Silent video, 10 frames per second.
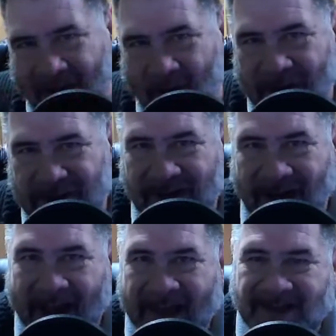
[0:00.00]
to that question
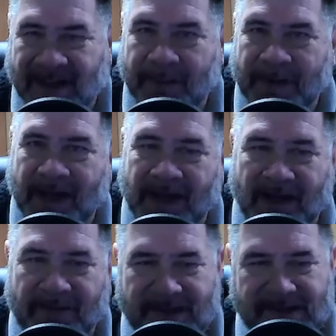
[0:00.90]
I asked at the
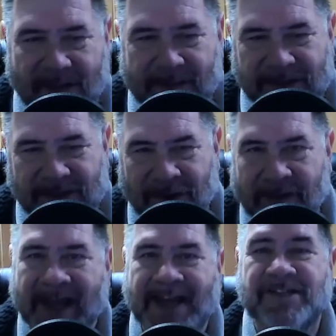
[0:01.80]
beginning of this
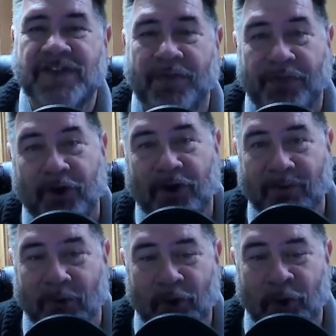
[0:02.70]
episode, it's the third
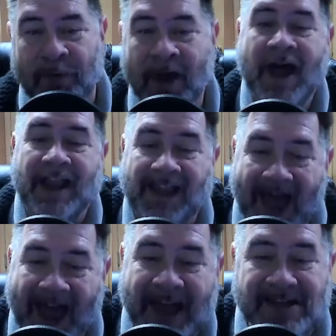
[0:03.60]
room.
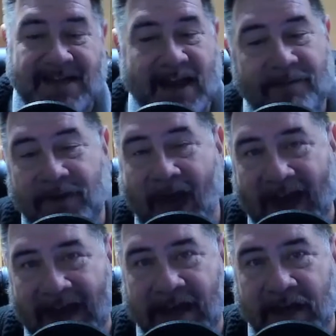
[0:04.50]
Lions that have
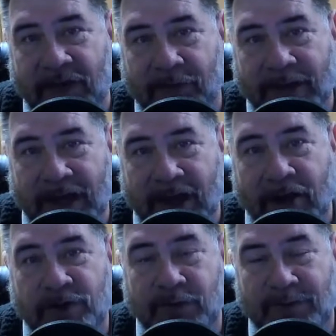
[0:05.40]
not eaten in three
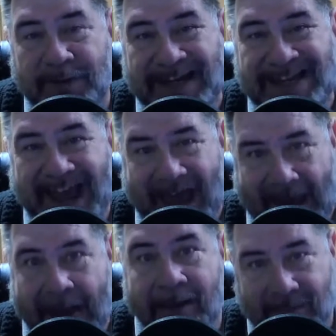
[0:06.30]
years would be
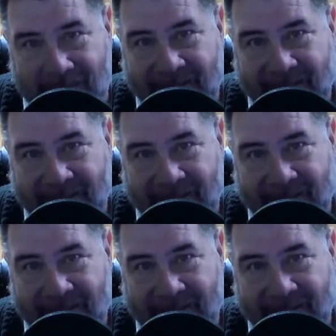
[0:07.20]
dead.